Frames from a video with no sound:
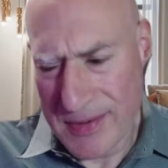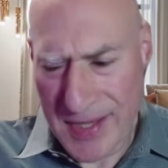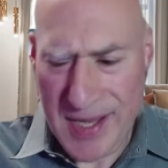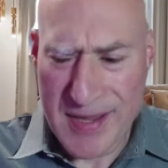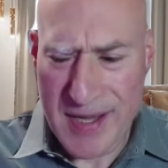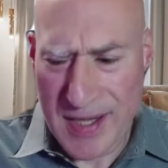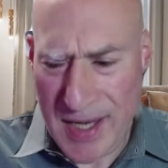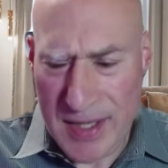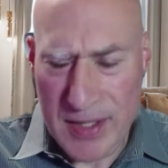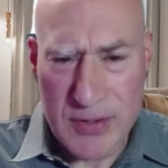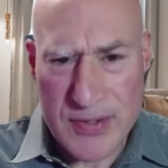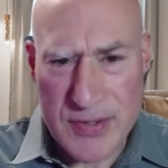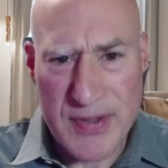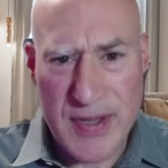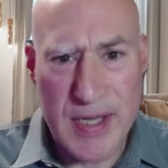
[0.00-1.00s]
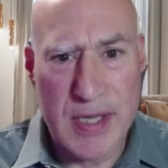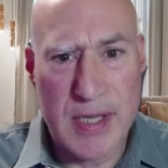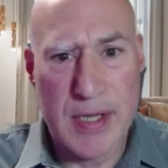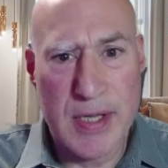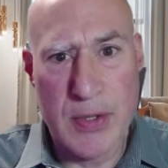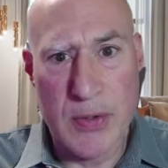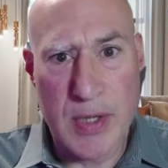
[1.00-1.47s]
yeah, that kind of looks like
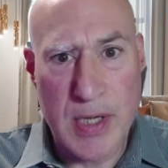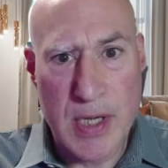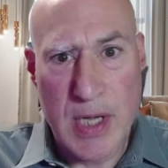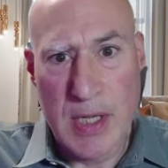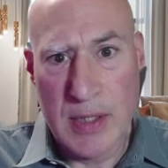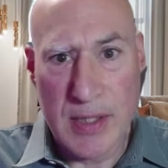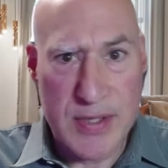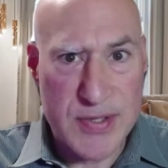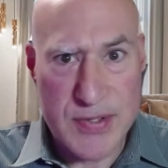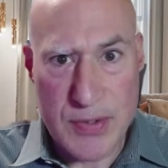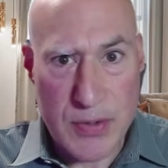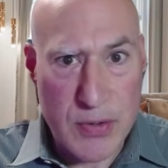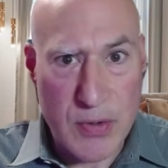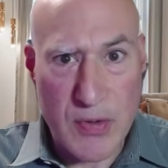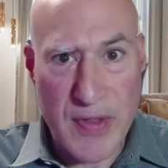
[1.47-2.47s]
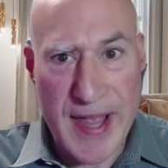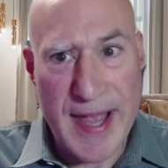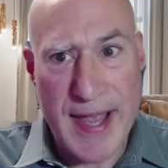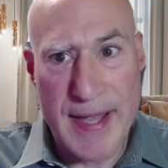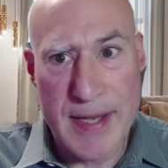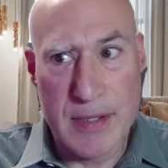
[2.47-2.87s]
it, or let's circle that.